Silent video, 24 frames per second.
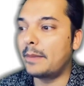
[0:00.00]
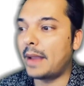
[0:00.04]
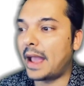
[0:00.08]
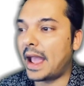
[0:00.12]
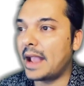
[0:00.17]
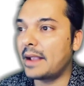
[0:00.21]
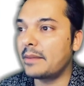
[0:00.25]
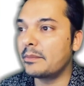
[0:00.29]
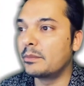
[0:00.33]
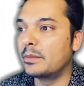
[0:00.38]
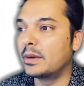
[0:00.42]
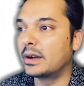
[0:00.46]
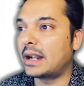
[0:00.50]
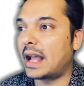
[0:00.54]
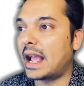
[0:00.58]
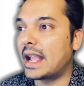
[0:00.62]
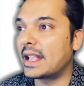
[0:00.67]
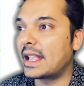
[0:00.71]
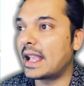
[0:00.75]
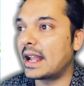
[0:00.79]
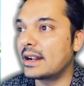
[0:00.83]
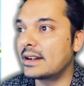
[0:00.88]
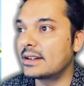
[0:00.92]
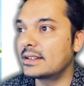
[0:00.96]
bank but I
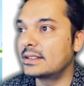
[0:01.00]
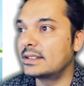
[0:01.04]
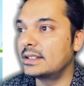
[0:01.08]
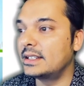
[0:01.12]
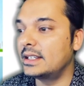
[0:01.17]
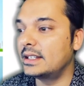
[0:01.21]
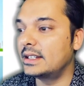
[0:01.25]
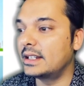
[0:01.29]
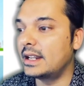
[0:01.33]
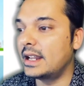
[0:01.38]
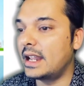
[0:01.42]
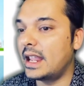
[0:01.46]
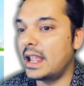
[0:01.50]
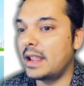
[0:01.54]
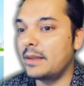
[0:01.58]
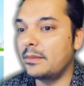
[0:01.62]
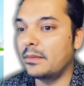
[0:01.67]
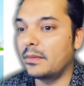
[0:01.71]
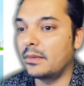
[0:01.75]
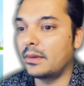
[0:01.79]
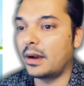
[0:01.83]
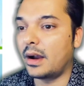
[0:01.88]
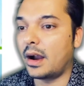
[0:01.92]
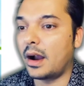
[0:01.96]
cannot see the
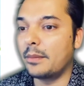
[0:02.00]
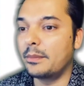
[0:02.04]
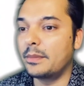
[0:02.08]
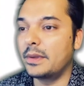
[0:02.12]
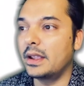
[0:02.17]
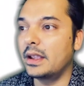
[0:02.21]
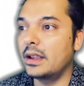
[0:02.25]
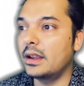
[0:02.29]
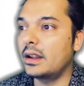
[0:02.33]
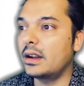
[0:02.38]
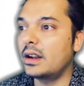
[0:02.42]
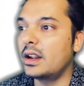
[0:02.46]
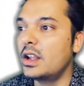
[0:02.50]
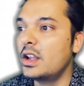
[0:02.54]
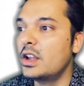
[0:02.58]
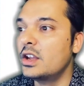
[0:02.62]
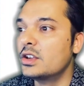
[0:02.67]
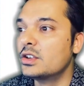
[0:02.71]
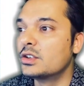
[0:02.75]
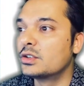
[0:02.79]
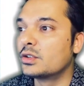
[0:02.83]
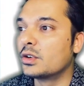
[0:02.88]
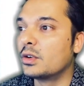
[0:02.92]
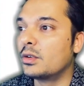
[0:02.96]
name up here
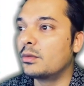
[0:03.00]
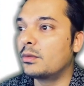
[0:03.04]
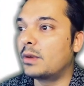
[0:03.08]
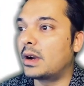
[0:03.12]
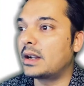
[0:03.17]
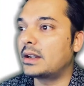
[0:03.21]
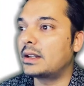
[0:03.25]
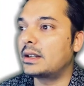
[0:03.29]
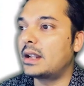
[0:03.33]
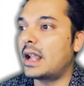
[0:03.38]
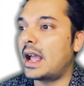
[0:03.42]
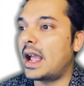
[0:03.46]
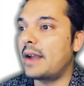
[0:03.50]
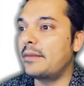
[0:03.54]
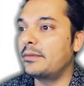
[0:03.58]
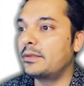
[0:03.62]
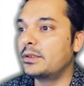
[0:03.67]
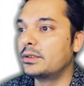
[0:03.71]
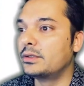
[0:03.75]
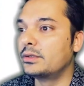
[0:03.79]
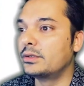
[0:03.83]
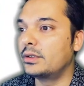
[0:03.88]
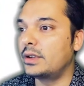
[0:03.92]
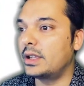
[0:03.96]
so what I have
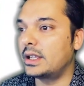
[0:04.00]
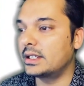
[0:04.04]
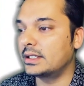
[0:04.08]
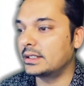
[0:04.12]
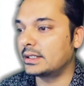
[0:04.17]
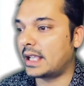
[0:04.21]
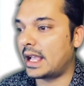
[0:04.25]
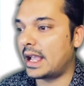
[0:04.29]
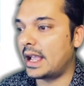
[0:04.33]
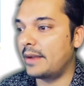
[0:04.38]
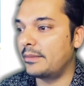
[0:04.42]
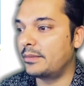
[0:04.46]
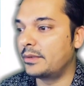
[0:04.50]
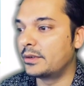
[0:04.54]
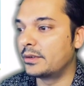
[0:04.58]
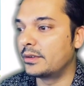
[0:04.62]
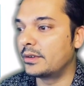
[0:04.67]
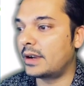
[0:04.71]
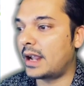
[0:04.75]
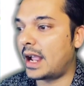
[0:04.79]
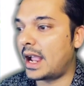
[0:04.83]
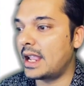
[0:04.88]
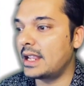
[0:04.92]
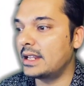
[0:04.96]
to do is I have to
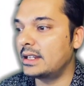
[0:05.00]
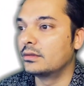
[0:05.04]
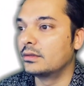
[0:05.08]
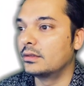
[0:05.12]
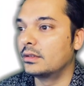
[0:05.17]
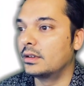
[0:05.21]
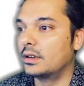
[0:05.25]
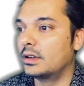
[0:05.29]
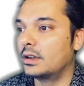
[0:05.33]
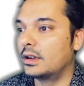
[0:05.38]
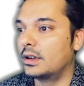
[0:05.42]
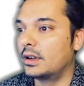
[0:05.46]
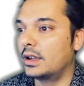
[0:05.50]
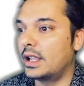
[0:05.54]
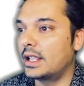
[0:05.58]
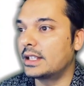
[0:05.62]
write uh,